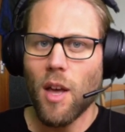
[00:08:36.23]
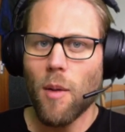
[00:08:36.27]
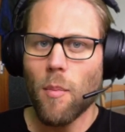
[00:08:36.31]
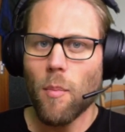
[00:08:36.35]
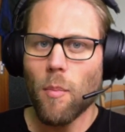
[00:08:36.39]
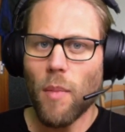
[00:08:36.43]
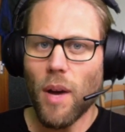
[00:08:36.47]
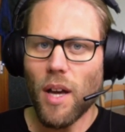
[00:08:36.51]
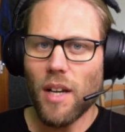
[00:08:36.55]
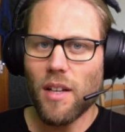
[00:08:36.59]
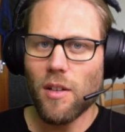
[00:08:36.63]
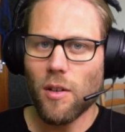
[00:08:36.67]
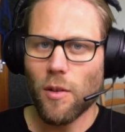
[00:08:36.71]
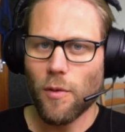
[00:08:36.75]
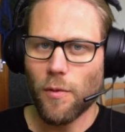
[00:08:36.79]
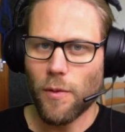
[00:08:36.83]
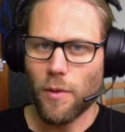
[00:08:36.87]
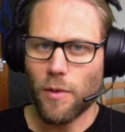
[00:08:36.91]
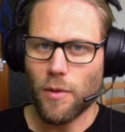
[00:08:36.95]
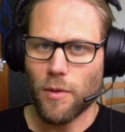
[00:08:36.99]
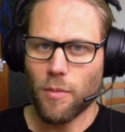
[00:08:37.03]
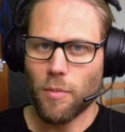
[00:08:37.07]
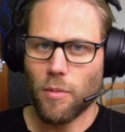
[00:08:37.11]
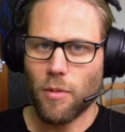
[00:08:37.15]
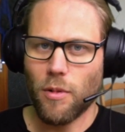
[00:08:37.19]
Many of
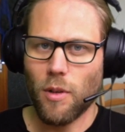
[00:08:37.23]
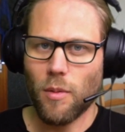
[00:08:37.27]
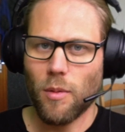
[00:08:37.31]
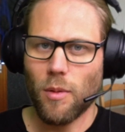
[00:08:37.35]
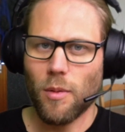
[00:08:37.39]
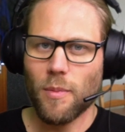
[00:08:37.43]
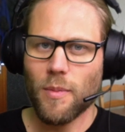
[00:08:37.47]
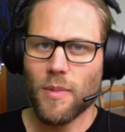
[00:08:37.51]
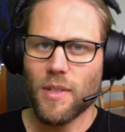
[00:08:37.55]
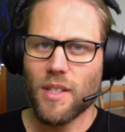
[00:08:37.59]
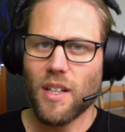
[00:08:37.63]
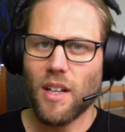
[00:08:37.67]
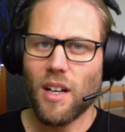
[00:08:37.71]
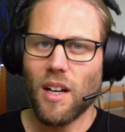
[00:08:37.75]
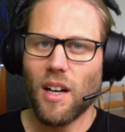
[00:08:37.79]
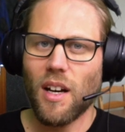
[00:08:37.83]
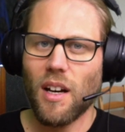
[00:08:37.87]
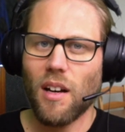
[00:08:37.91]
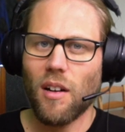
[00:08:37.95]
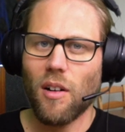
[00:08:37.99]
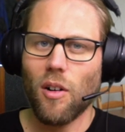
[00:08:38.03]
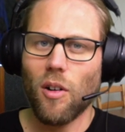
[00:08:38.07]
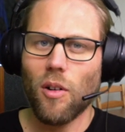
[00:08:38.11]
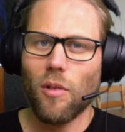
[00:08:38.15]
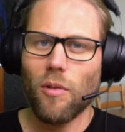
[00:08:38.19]
those problems
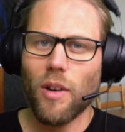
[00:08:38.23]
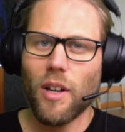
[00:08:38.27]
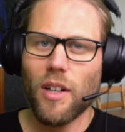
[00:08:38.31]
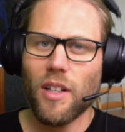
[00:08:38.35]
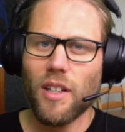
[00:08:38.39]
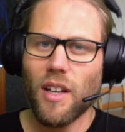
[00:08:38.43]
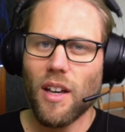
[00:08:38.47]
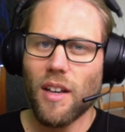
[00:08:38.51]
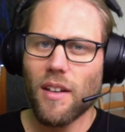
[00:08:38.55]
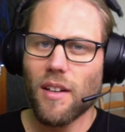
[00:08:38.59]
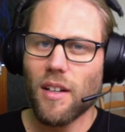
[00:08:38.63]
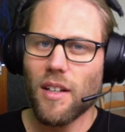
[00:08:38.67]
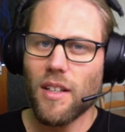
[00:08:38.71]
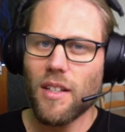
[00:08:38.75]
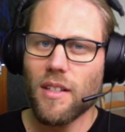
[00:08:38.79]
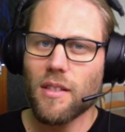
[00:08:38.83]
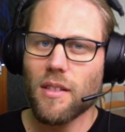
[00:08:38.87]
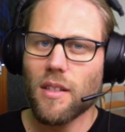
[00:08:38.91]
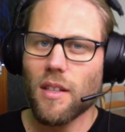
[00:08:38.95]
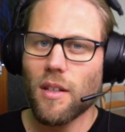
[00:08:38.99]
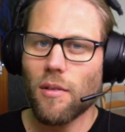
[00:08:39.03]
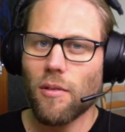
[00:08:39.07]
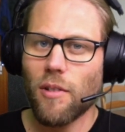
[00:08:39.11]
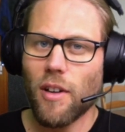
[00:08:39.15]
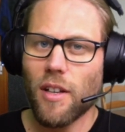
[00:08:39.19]
are already at least
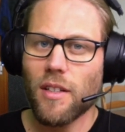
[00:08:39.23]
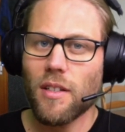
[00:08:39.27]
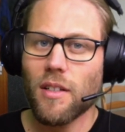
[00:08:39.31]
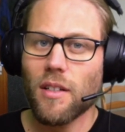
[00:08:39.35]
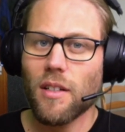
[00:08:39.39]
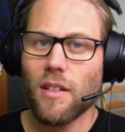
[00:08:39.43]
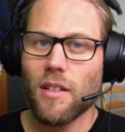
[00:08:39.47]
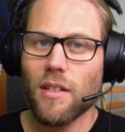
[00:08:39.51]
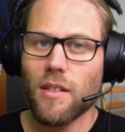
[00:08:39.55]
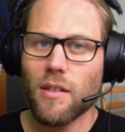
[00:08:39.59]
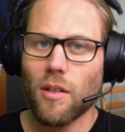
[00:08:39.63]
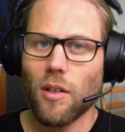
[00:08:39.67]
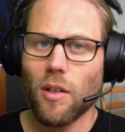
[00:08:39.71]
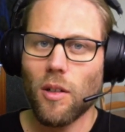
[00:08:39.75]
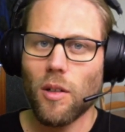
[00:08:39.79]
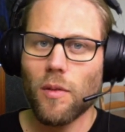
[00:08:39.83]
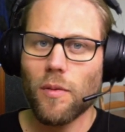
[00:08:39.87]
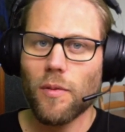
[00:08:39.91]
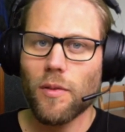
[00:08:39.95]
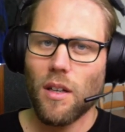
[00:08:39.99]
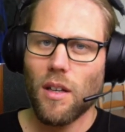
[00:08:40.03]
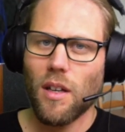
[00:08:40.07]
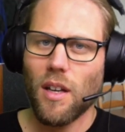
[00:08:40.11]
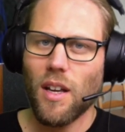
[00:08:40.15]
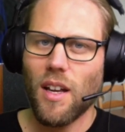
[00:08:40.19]
theoretically
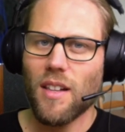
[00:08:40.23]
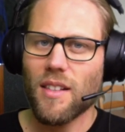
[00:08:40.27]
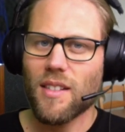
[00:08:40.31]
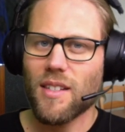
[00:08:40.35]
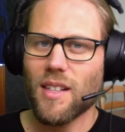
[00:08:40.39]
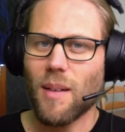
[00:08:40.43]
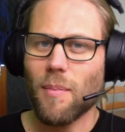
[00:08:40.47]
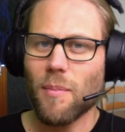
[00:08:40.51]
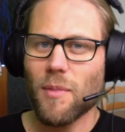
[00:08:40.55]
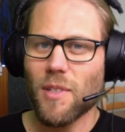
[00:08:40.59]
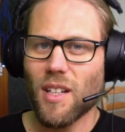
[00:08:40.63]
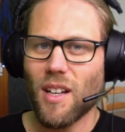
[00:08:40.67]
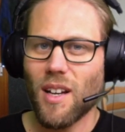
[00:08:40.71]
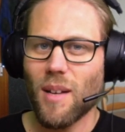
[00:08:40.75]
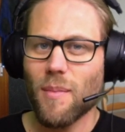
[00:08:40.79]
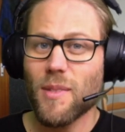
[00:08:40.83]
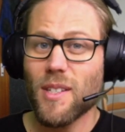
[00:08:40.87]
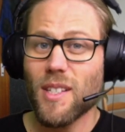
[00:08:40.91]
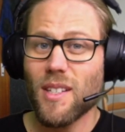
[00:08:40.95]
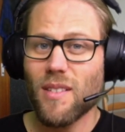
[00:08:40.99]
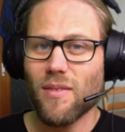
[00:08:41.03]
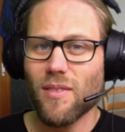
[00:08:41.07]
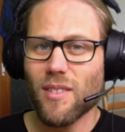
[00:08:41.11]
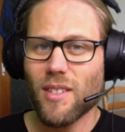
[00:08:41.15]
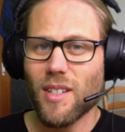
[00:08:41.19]
solved, and
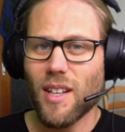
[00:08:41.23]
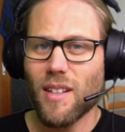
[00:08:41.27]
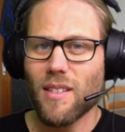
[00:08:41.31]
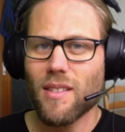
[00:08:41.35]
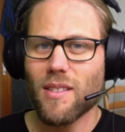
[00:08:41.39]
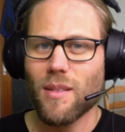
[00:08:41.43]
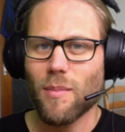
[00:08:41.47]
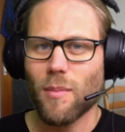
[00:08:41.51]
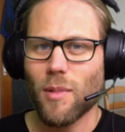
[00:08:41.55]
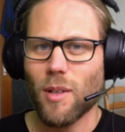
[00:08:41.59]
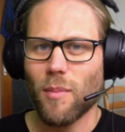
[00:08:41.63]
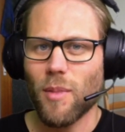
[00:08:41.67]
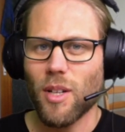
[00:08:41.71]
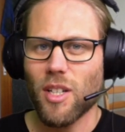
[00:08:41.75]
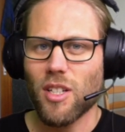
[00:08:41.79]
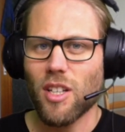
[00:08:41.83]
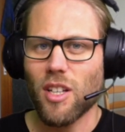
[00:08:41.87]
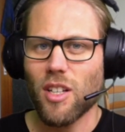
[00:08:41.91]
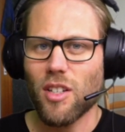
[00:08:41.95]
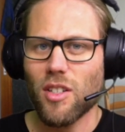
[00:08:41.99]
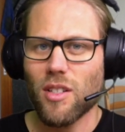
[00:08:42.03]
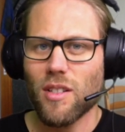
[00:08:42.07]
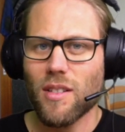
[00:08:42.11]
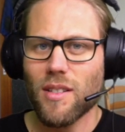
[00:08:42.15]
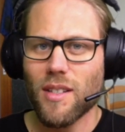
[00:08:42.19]
sometimes even test
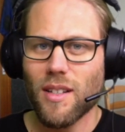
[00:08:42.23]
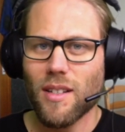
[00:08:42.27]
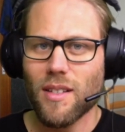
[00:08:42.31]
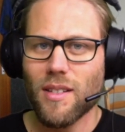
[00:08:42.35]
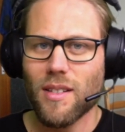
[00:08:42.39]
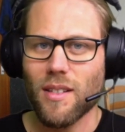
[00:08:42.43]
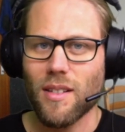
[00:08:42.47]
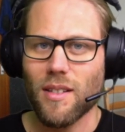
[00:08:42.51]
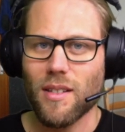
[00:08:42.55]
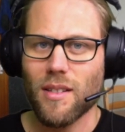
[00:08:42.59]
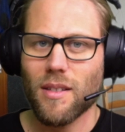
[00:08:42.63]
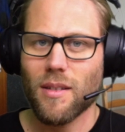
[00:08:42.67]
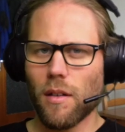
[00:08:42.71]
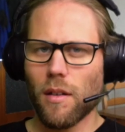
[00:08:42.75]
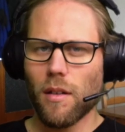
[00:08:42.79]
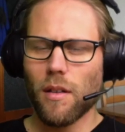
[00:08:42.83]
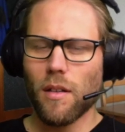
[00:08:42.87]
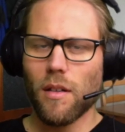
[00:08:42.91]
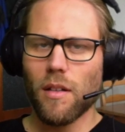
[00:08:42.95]
implementations exist.